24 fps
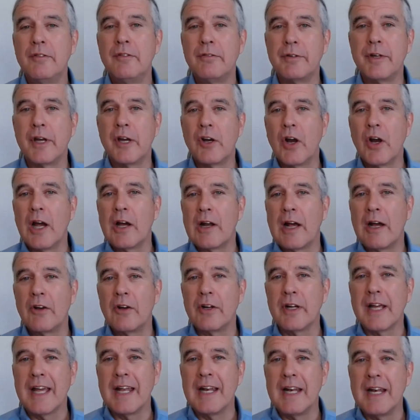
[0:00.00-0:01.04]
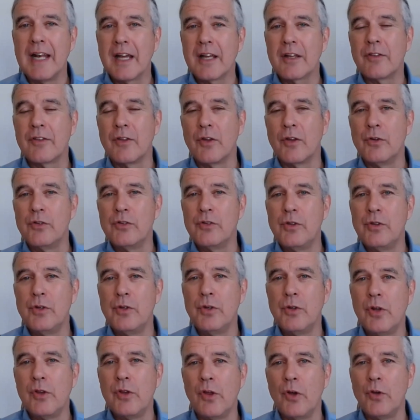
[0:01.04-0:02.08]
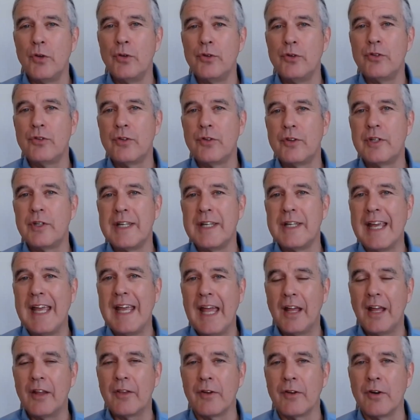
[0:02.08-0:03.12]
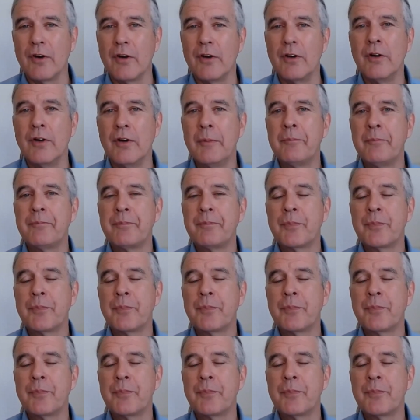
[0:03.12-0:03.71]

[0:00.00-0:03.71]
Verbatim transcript: figure out how to connect those two those together